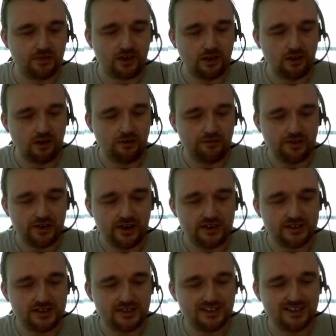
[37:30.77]
I love
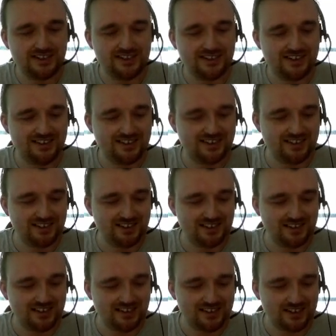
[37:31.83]
this.
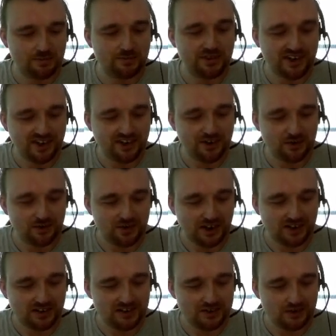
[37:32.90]
It's a pretty cool
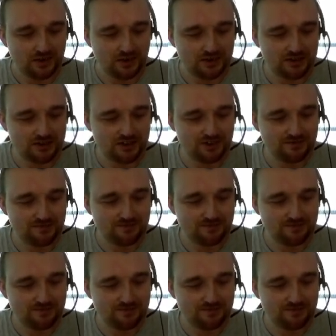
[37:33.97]
9 of swords.